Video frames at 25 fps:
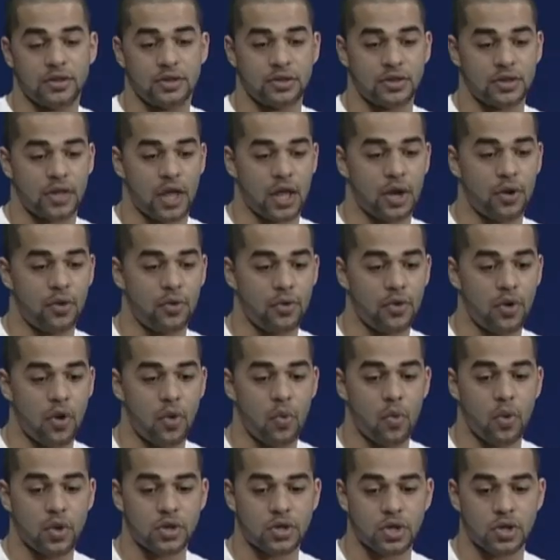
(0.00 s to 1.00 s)
they don't know
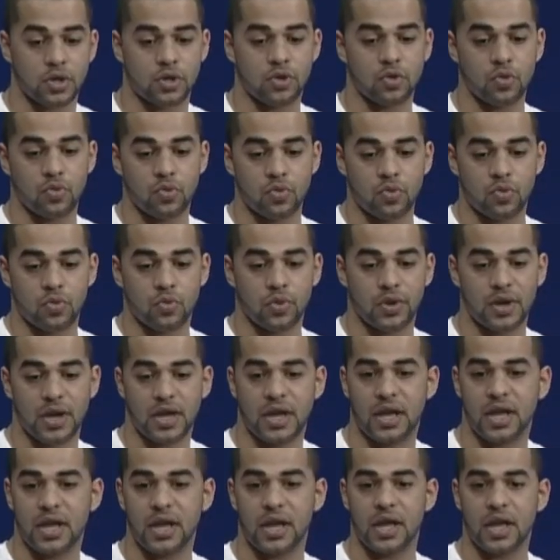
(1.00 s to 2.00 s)
what to do when they
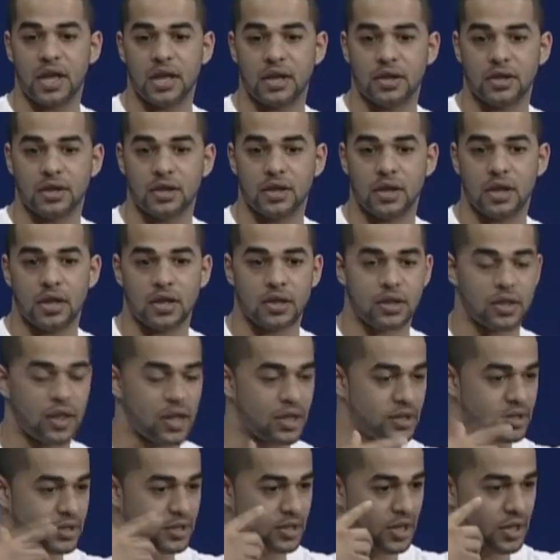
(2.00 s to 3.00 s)
get hit. It's
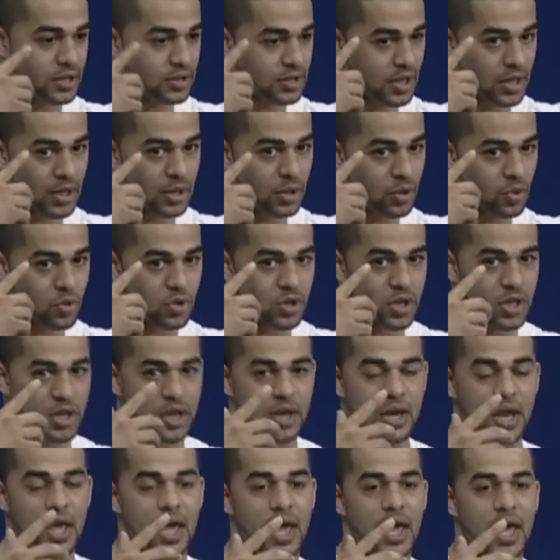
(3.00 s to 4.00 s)
like they lose it
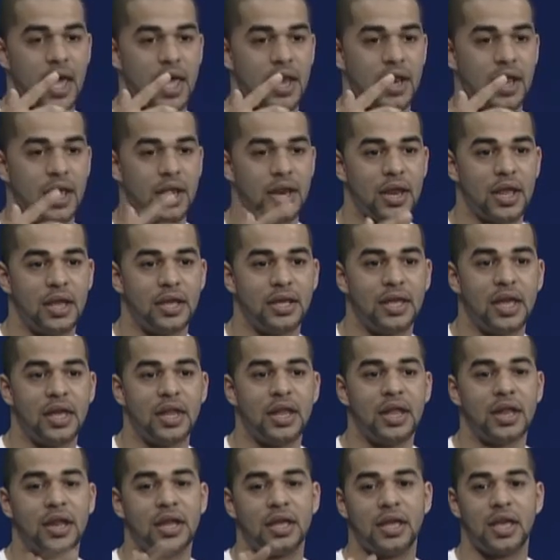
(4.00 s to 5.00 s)
in their head and they get
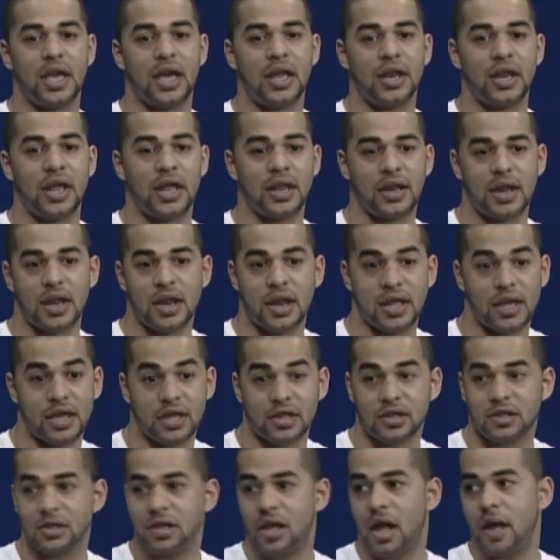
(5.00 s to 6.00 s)
hit again and then they
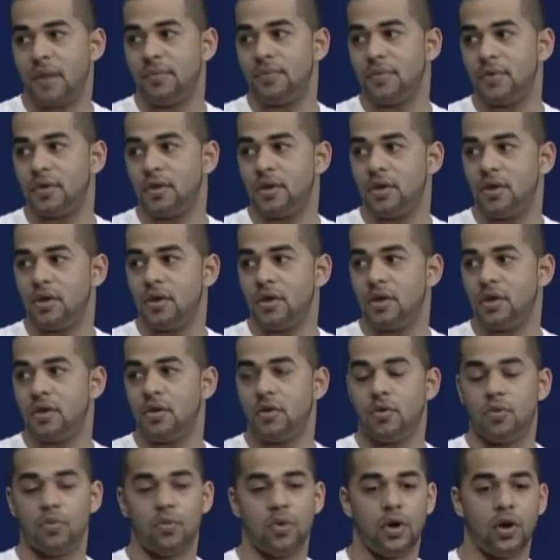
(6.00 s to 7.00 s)
get stopped.
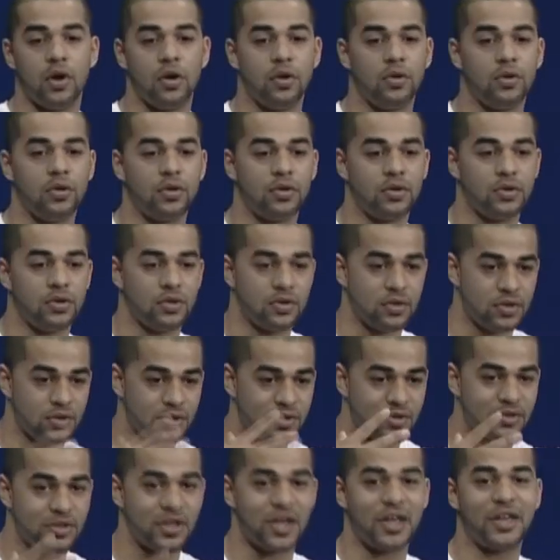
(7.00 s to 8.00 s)
Well,
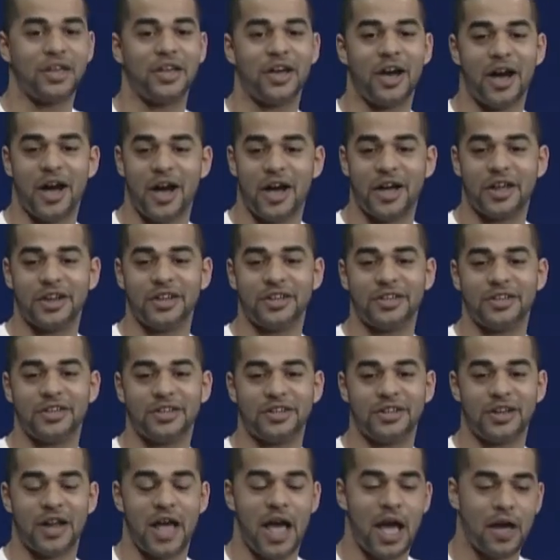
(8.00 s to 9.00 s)
thank God
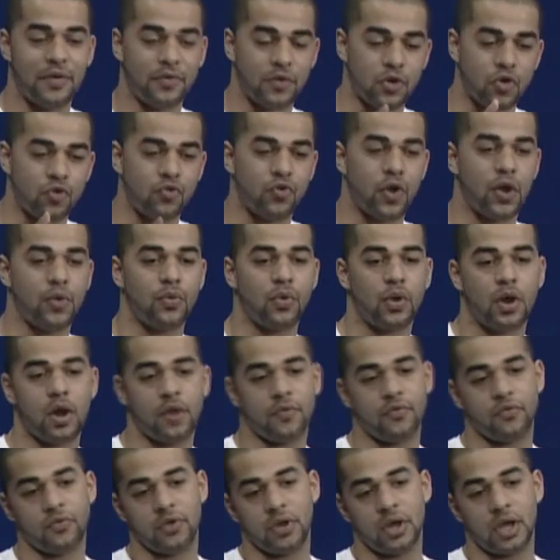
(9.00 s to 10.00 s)
I have a great
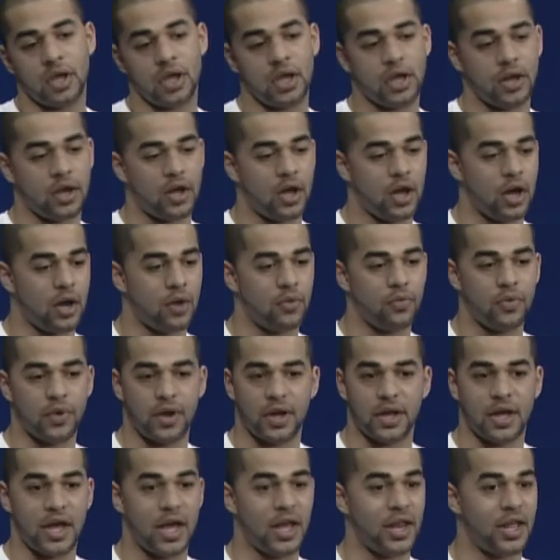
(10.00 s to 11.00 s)
recovery. And uh, when
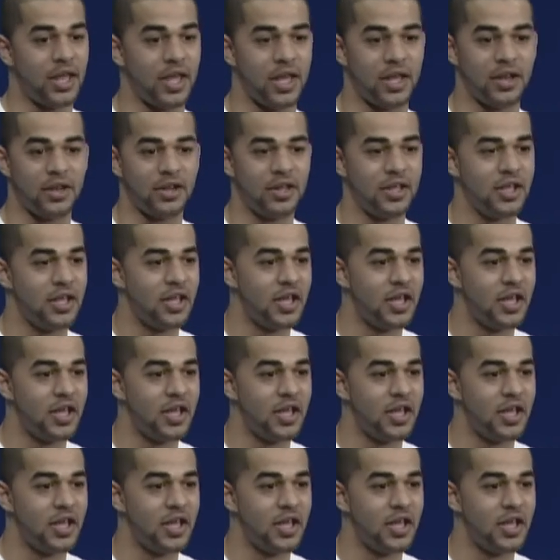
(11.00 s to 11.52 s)
I got hit,